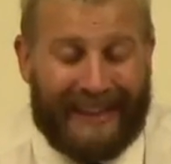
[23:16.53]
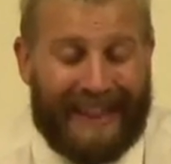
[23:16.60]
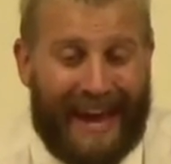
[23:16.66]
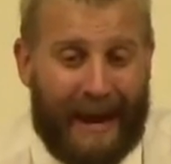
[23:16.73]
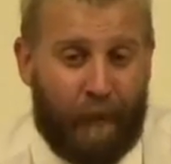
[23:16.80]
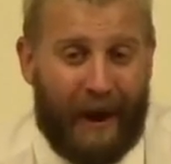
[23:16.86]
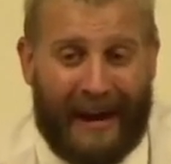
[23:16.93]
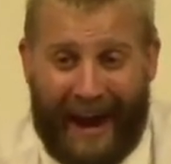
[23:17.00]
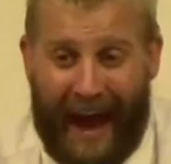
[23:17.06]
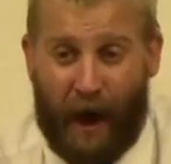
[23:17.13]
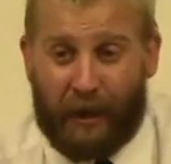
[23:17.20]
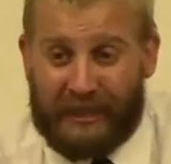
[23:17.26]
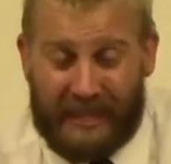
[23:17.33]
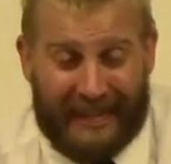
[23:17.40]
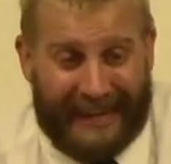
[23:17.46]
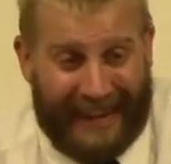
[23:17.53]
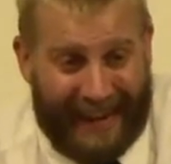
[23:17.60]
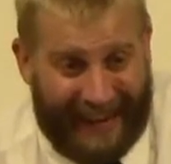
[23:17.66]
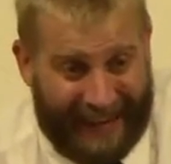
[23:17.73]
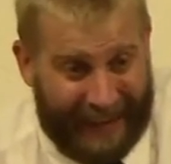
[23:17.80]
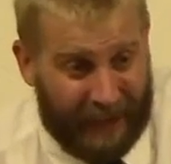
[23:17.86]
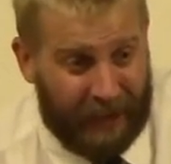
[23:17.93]
they went out to
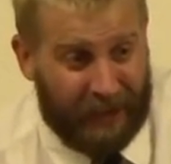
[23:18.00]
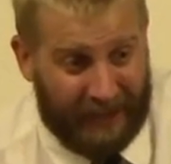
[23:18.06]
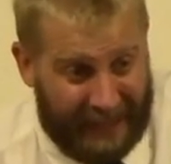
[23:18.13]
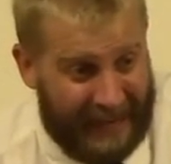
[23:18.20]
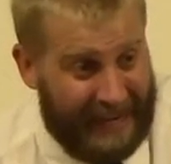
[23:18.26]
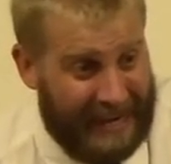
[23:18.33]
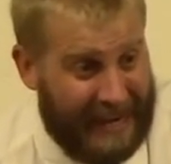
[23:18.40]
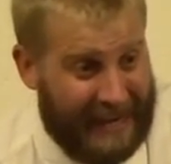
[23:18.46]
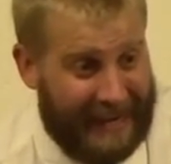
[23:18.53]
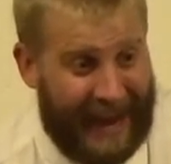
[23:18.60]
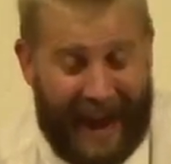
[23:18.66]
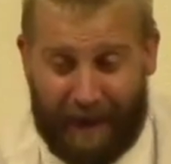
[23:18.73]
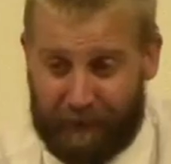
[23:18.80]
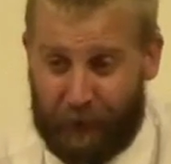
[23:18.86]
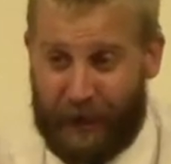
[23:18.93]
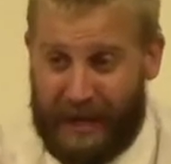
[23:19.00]
kill Gideon after